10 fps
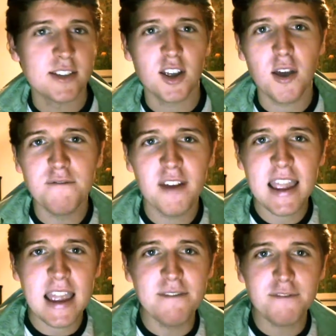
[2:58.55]
to
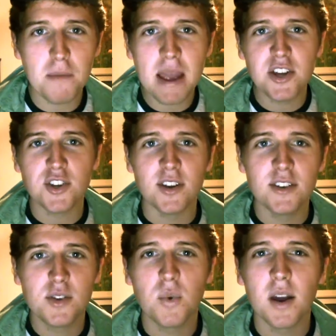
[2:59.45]
convey information
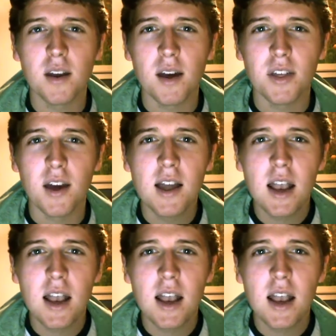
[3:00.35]
to one another.